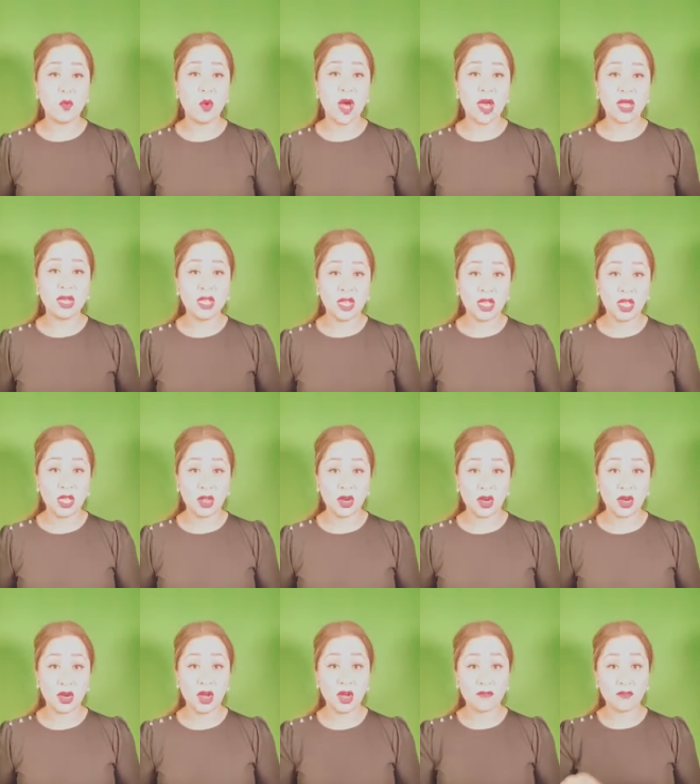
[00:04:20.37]
1
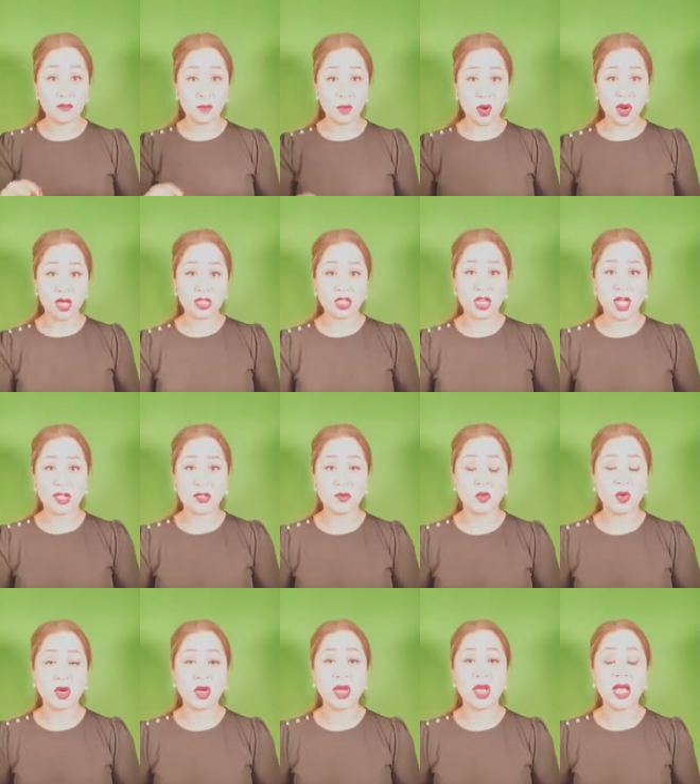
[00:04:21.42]
year of a project
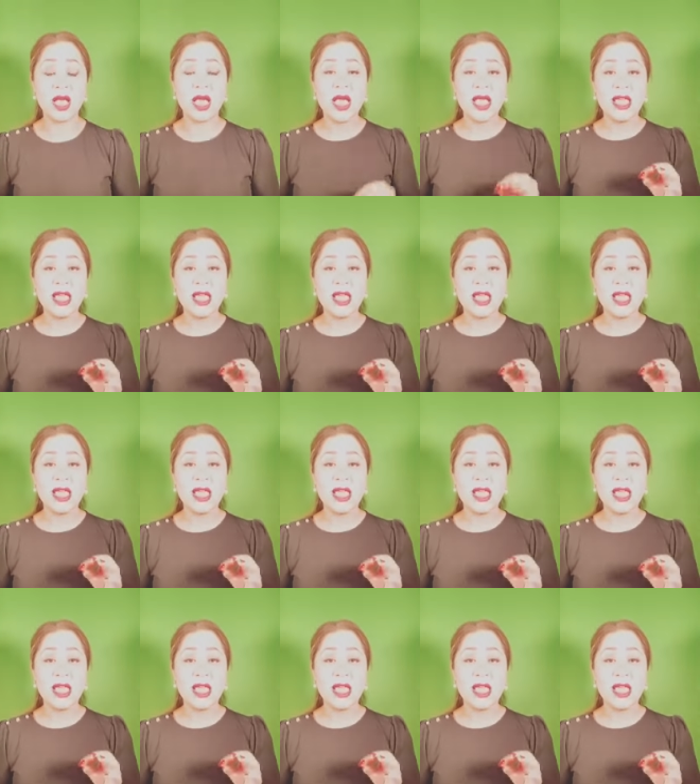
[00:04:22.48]
work